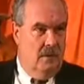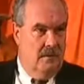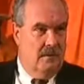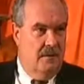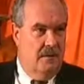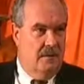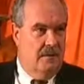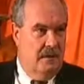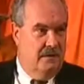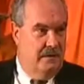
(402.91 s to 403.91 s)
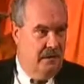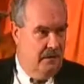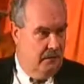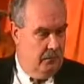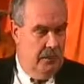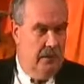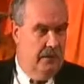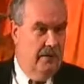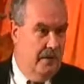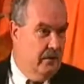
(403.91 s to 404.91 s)
There was absolutely no sense that,
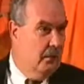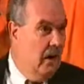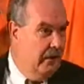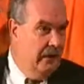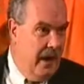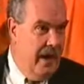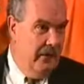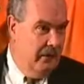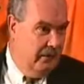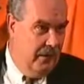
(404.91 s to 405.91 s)
you know, they got the wrong guy,